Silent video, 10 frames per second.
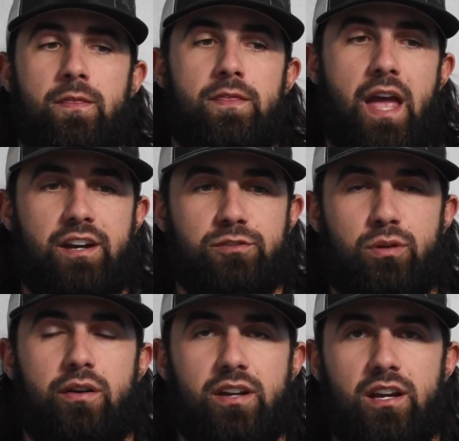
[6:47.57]
that is
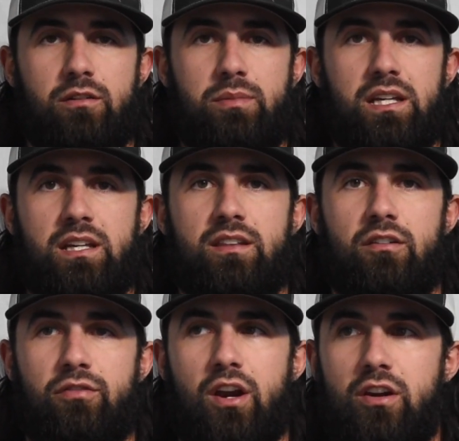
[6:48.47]
probably going to be the
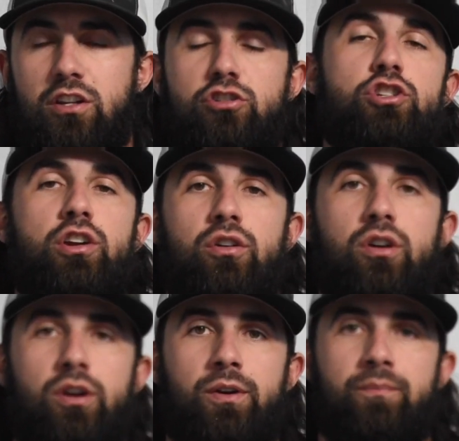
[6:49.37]
very
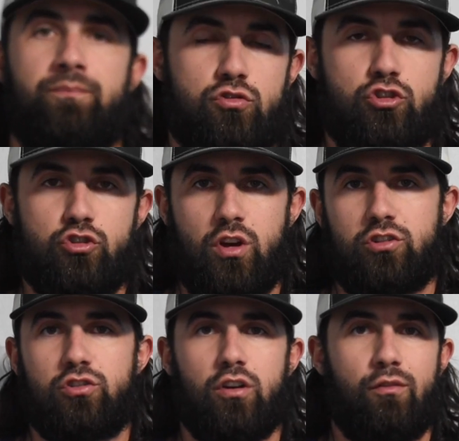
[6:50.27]
general
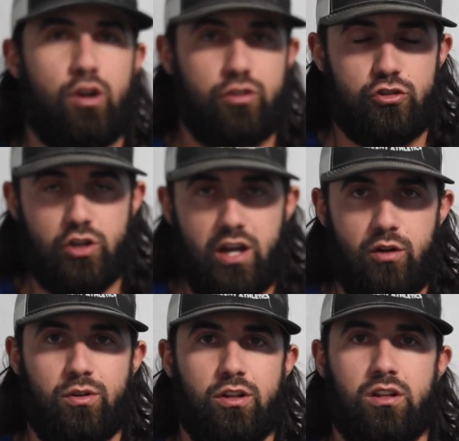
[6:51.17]
structure of what your
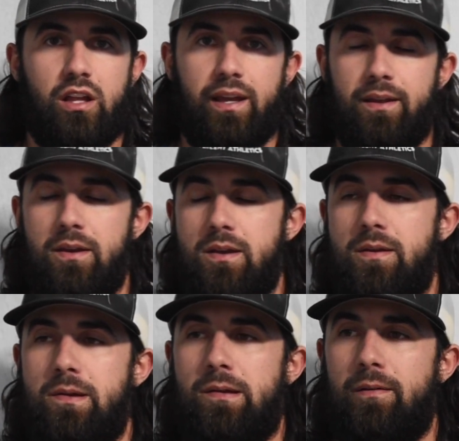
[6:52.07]
tryout will look like.
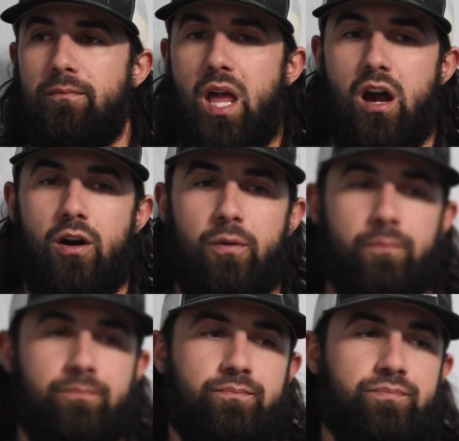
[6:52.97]
Now,
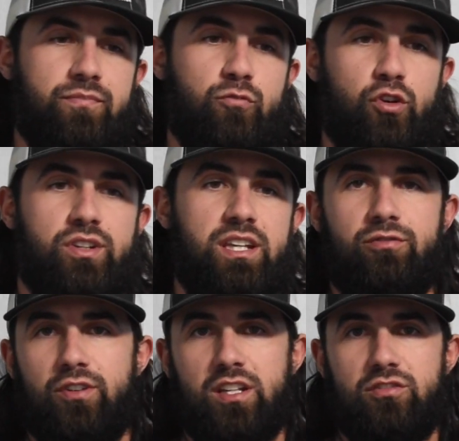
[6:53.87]
for
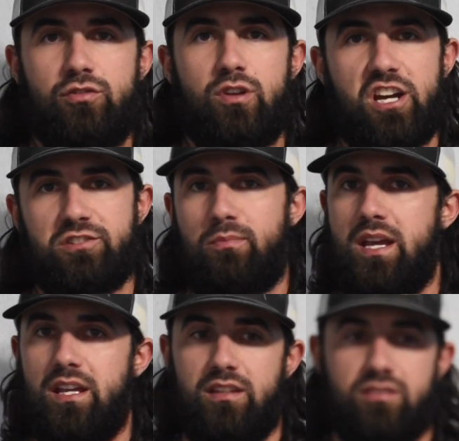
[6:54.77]
defense, you guys
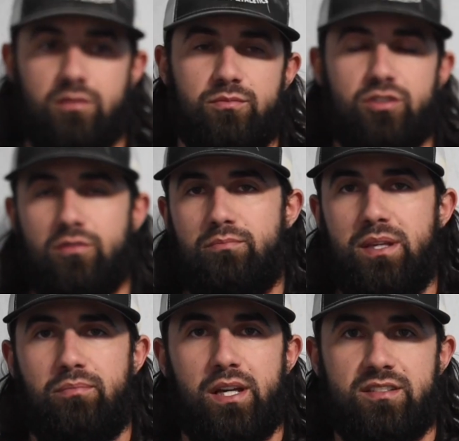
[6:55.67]
may, some
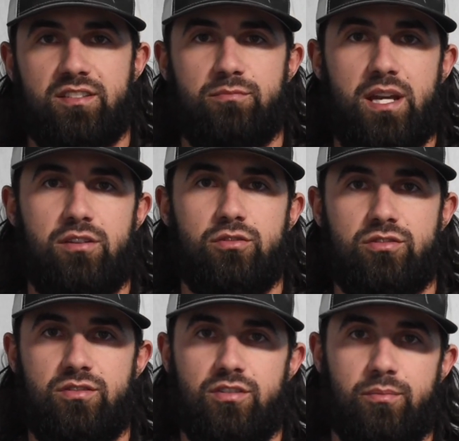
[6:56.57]
places may do
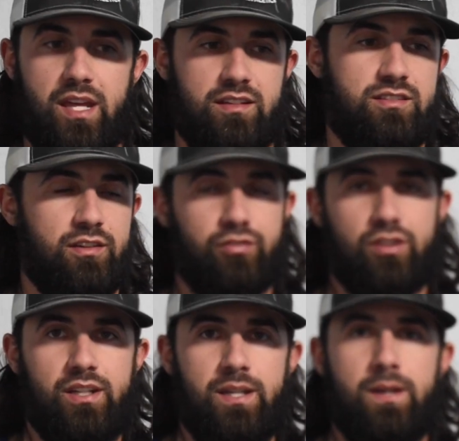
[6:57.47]
some things
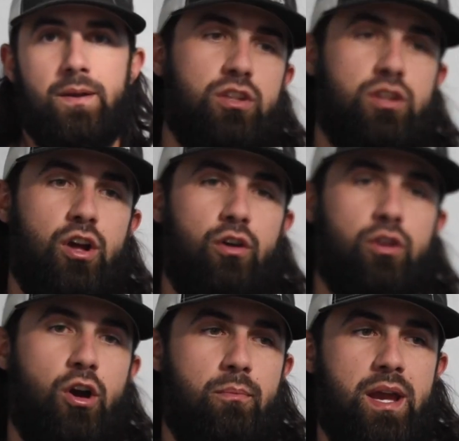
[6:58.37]
differently.
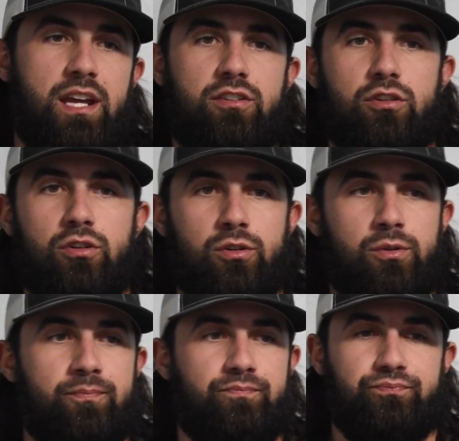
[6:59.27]
Y'all may
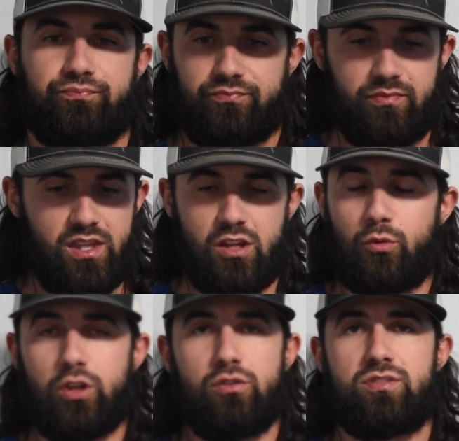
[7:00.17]
do where you